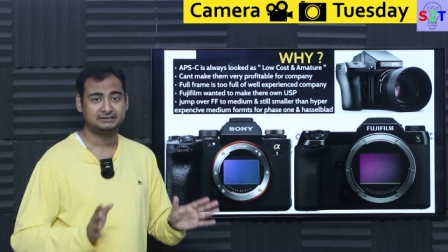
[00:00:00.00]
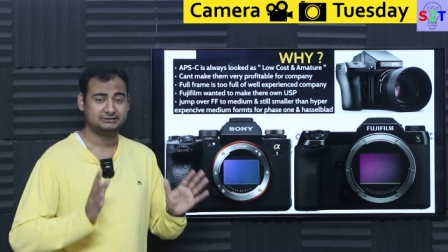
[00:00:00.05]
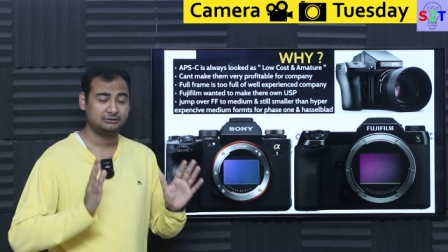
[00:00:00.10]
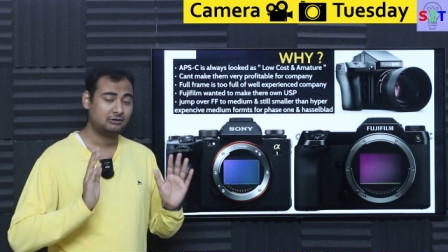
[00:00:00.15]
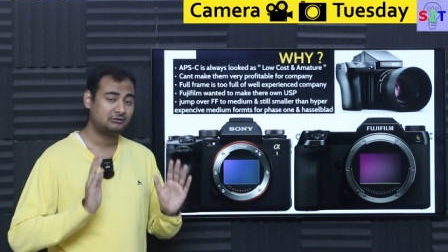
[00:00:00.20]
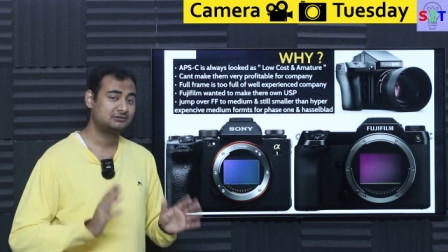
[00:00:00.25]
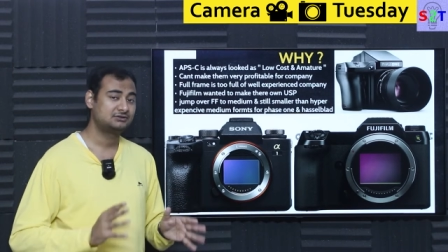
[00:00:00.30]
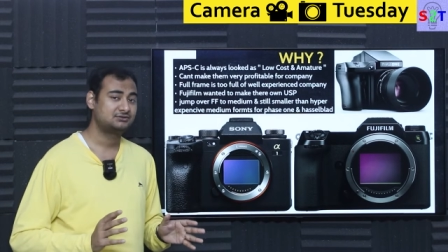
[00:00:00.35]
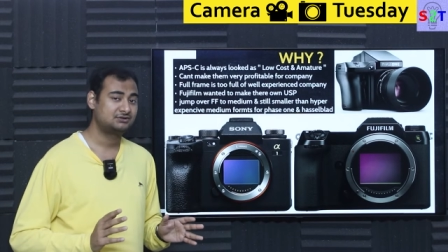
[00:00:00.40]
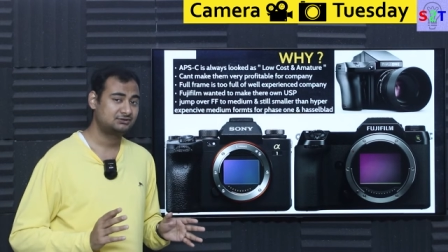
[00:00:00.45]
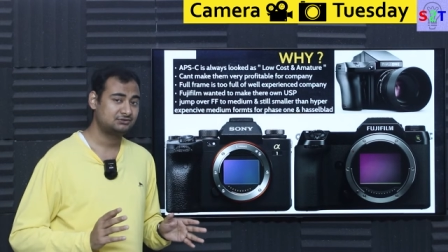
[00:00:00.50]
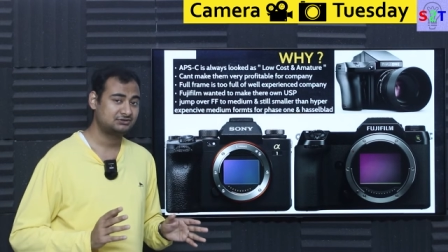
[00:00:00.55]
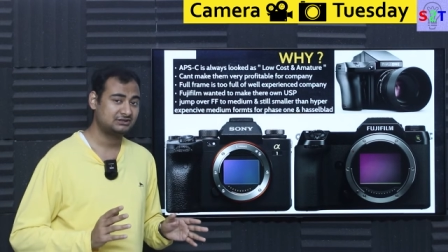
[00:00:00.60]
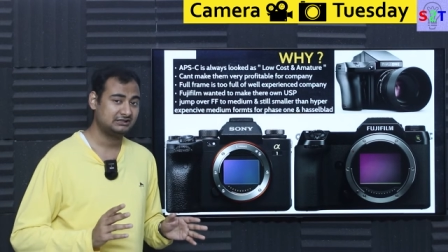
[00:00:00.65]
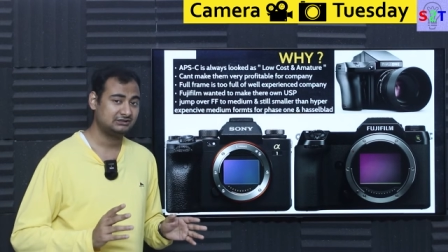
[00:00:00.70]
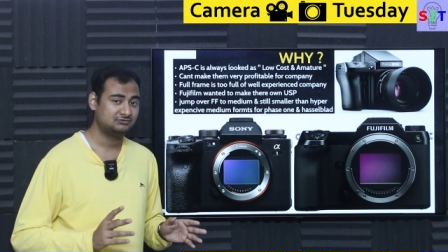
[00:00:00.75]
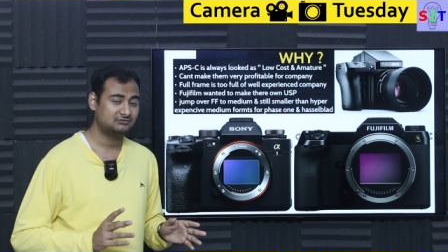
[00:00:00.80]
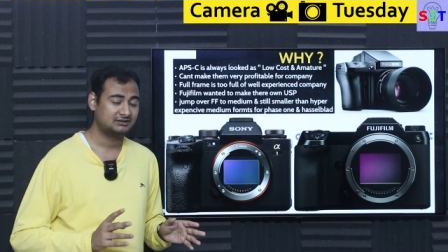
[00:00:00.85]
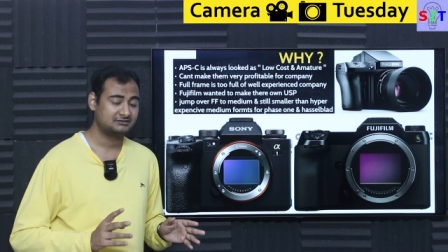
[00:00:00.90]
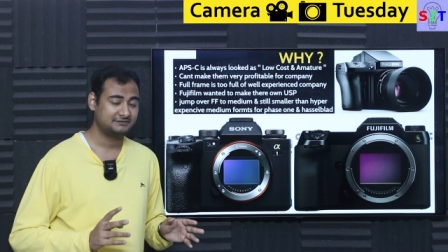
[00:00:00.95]
They always want to
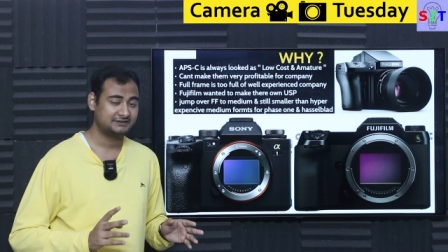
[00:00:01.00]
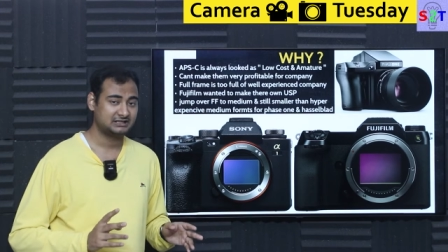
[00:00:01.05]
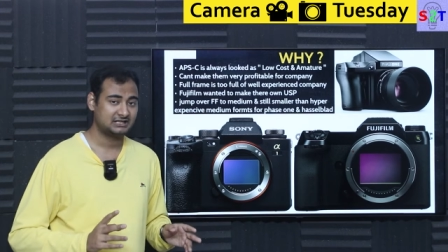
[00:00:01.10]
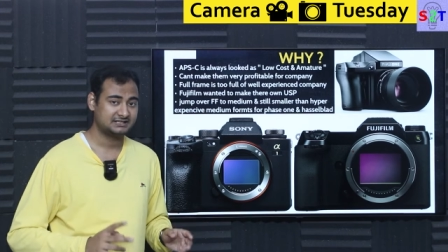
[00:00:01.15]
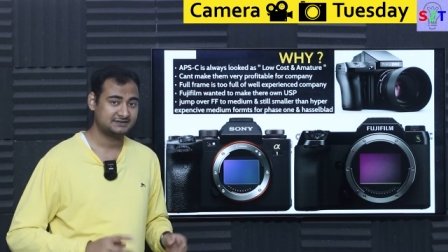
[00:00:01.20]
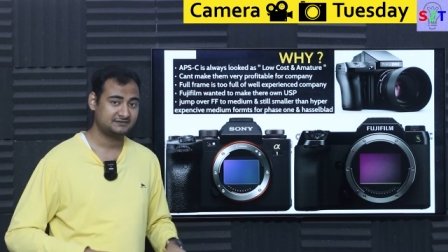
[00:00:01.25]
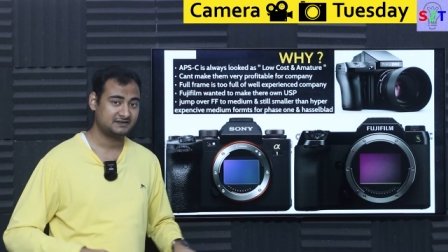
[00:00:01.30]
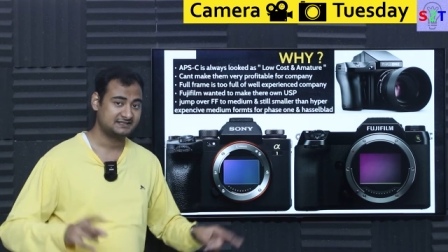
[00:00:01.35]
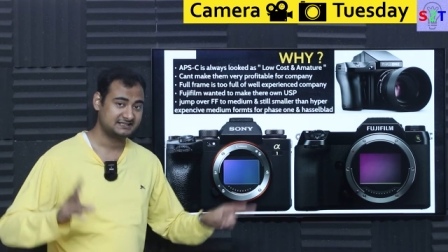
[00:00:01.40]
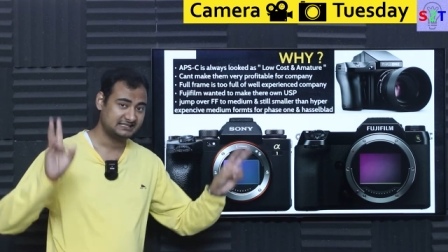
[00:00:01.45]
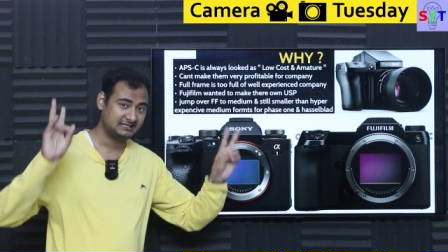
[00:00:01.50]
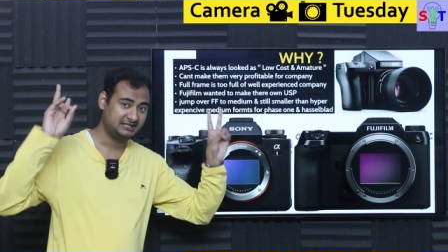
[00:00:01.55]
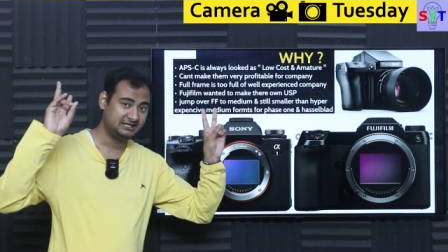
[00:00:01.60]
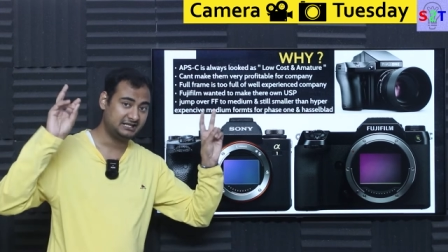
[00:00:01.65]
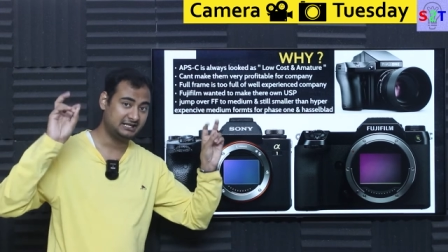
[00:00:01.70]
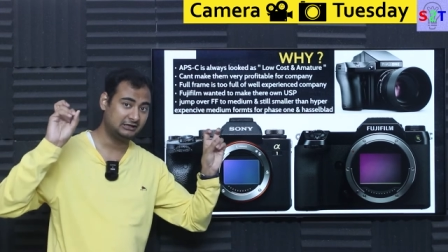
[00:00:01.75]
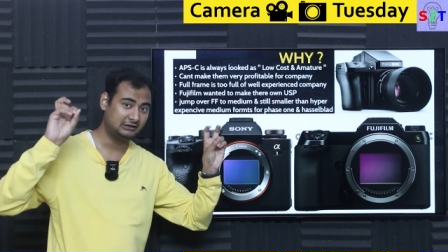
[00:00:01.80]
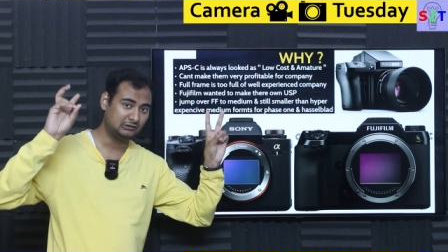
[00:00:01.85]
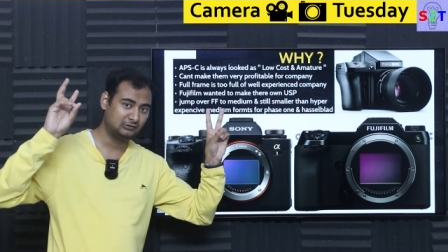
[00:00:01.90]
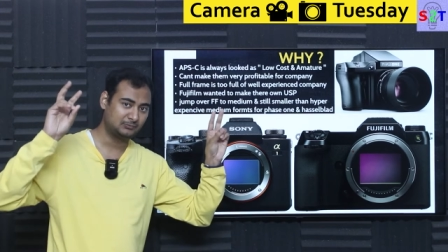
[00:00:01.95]
sell you what we classify as
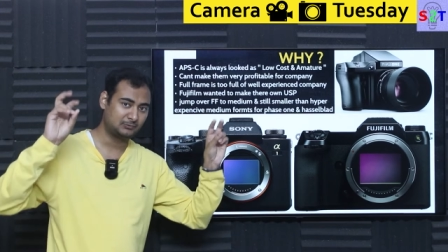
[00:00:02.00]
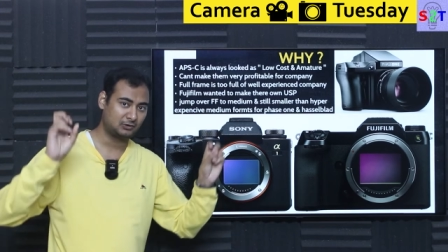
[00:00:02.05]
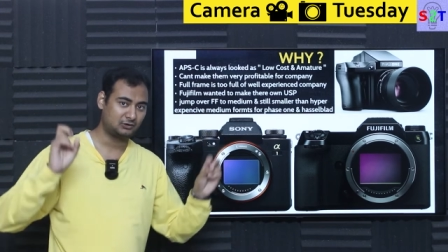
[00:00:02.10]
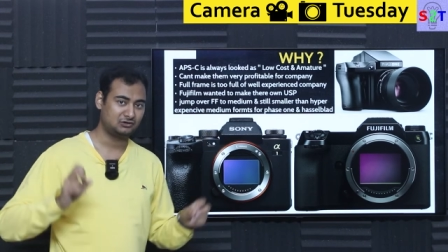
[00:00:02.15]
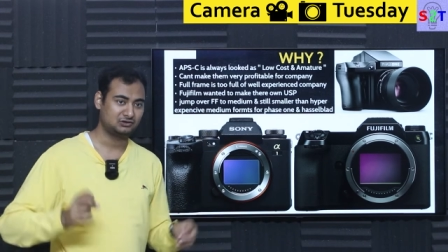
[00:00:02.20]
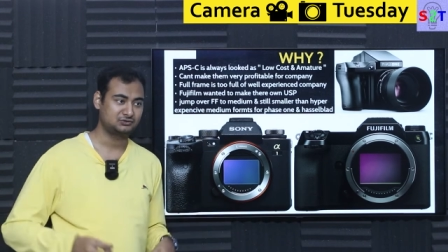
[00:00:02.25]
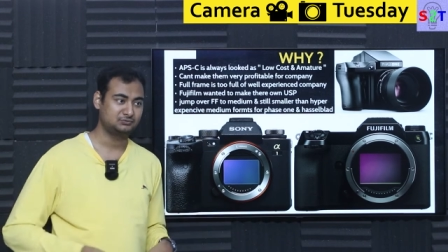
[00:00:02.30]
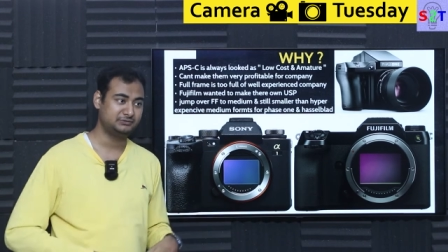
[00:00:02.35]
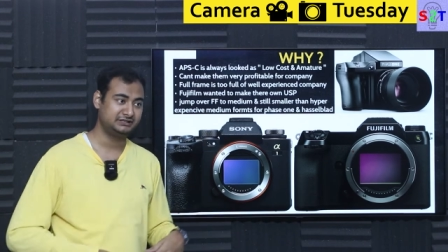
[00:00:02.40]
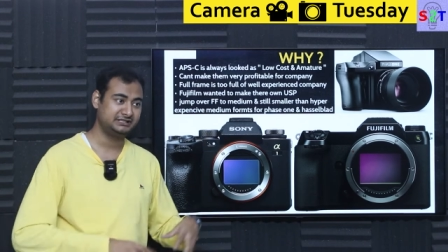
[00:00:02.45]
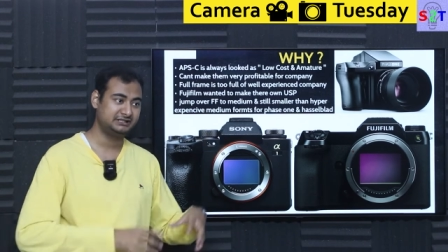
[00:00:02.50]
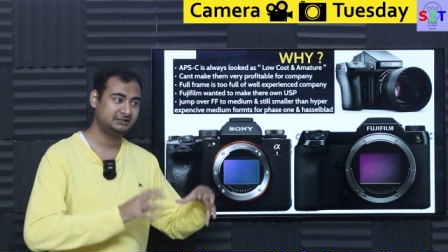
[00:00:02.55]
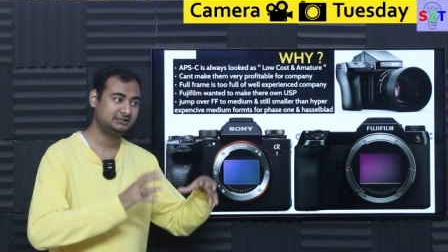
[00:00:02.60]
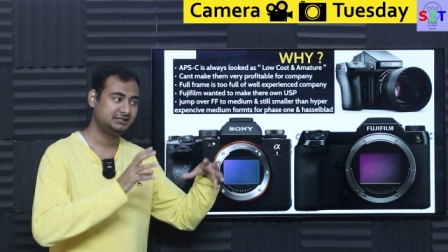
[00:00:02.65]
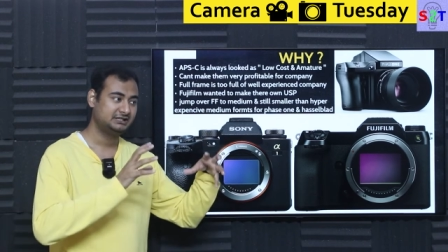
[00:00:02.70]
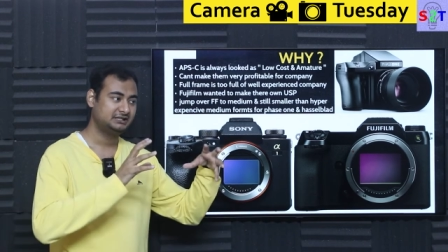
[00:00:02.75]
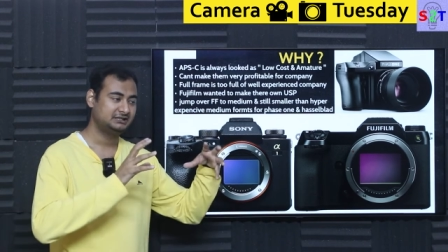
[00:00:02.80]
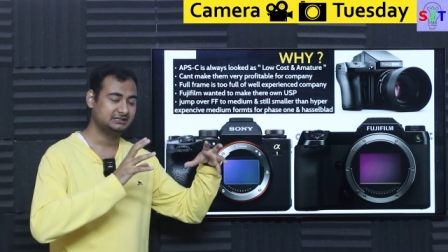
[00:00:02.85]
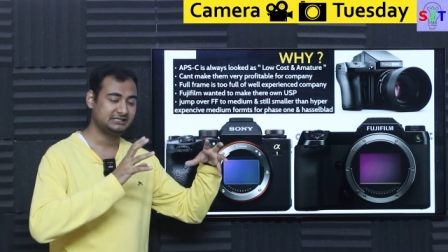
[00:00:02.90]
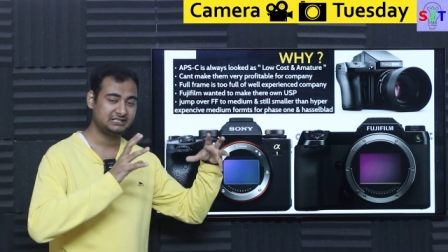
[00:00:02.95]
halo products, meaning
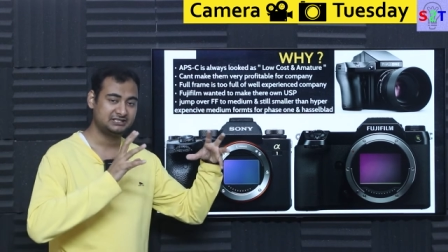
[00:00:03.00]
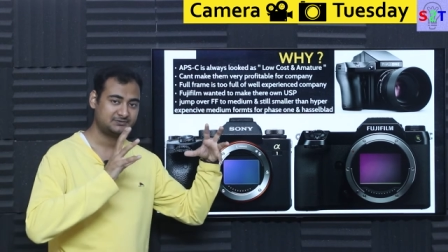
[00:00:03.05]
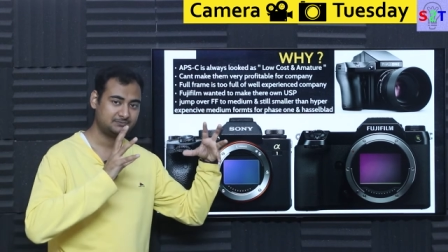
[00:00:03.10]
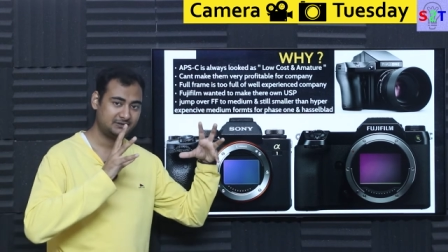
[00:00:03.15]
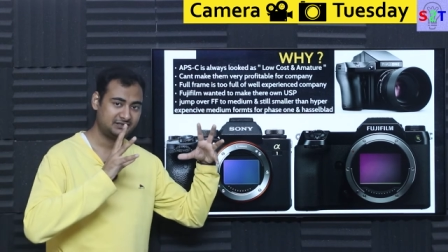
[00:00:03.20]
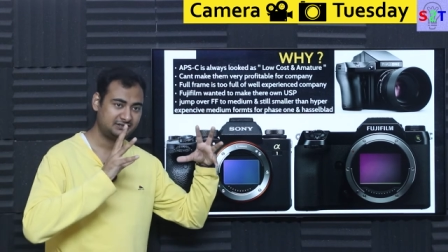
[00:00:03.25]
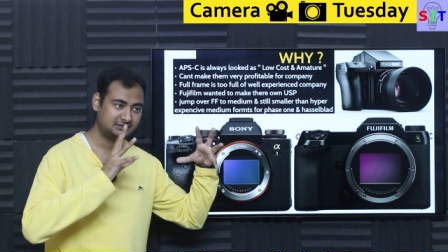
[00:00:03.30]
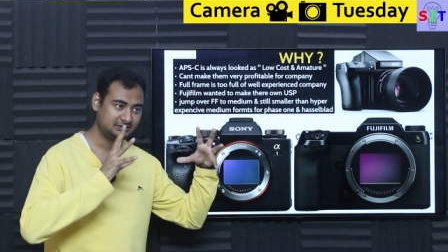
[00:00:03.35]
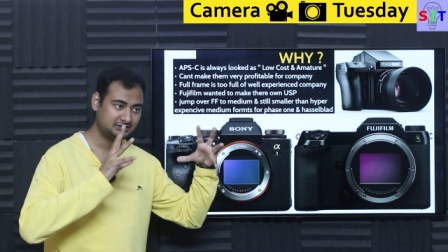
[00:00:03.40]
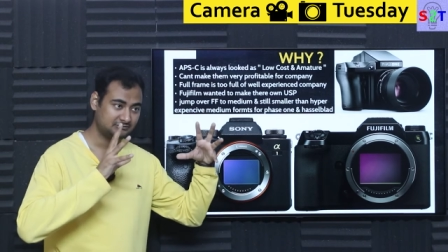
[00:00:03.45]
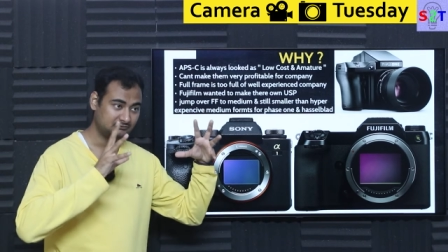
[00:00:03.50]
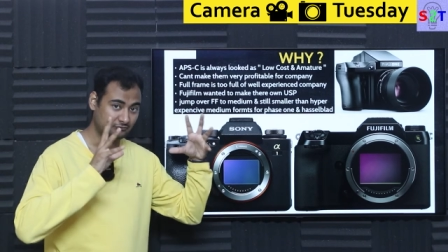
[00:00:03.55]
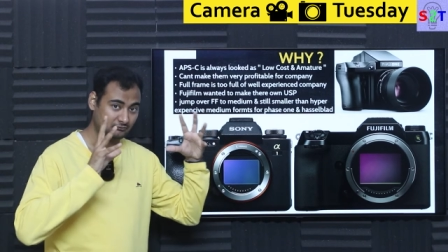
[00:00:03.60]
they spend,